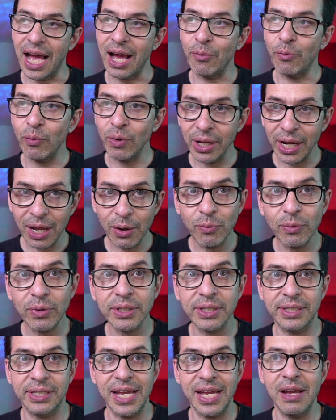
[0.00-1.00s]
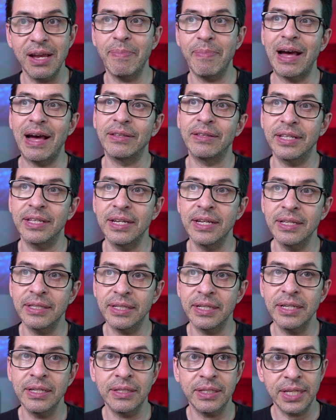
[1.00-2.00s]
What I will say about this
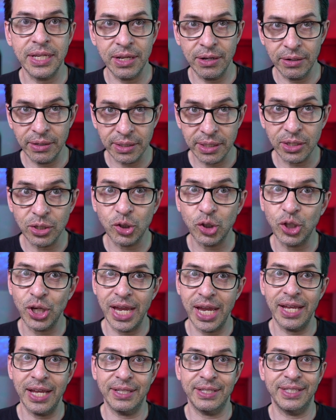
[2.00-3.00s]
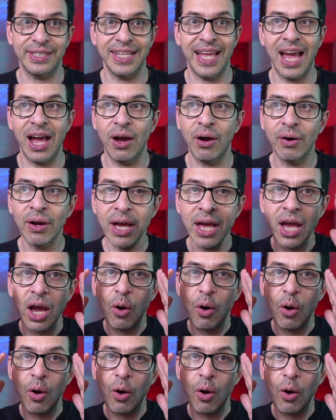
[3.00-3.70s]
is here's a chance now